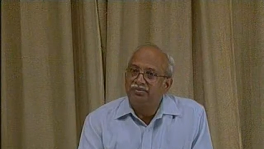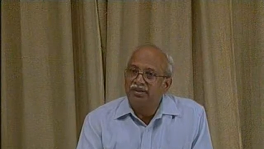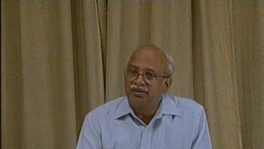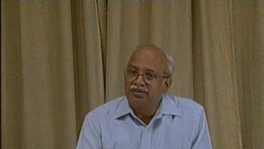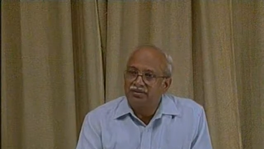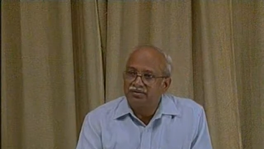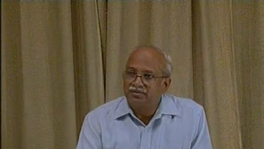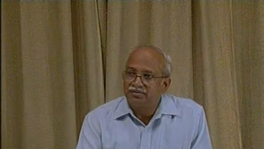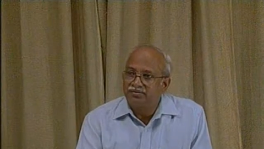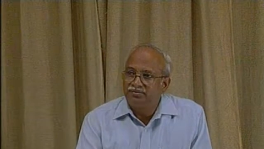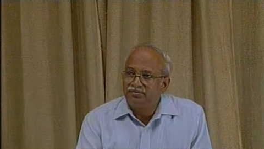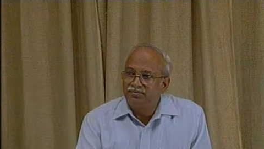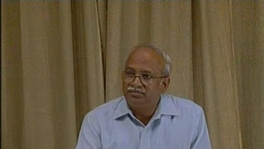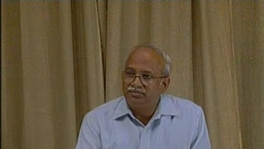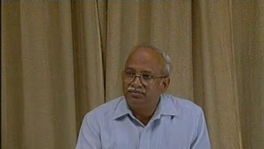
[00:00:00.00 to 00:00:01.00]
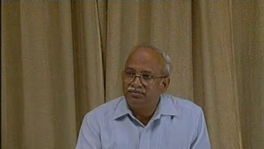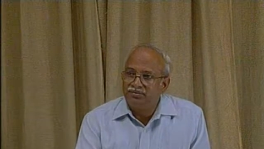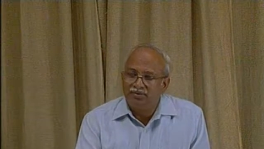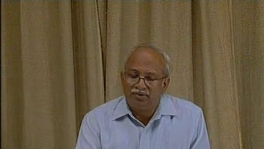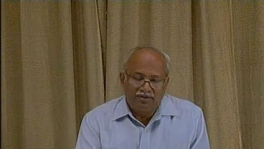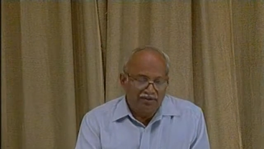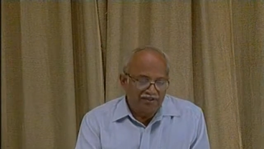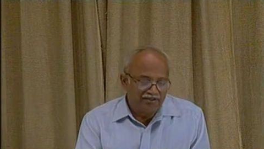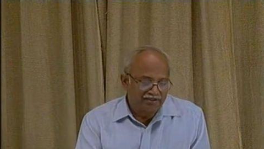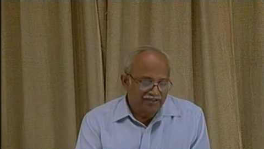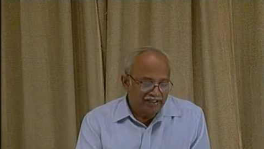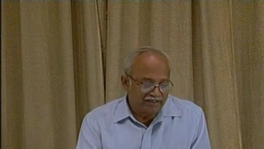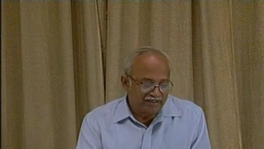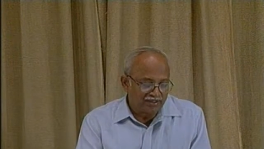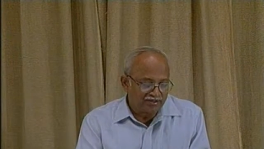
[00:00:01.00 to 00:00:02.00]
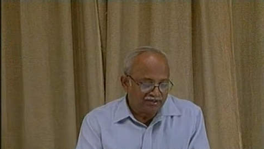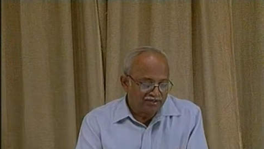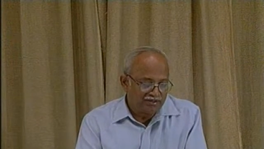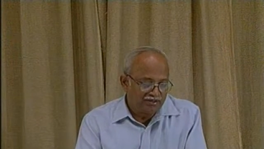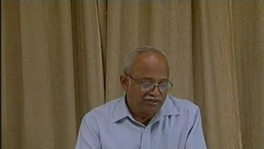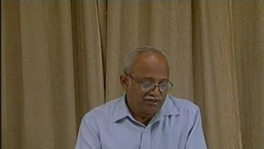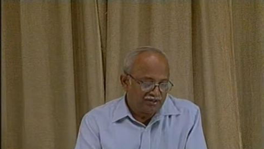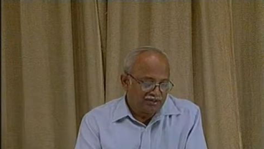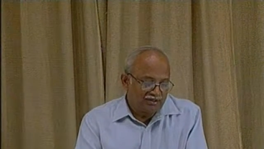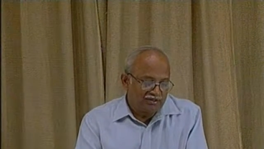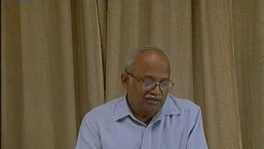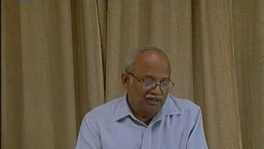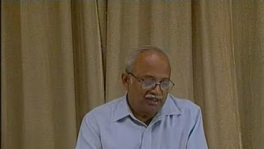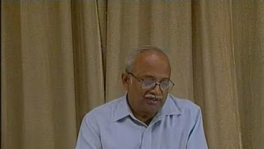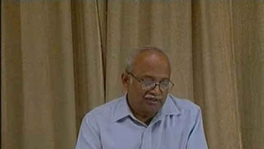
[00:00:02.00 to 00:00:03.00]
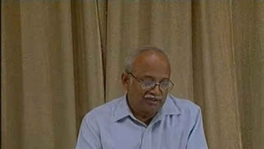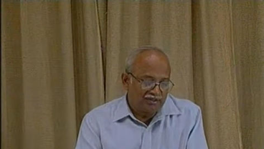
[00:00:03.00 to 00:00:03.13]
tell us? It tells us that at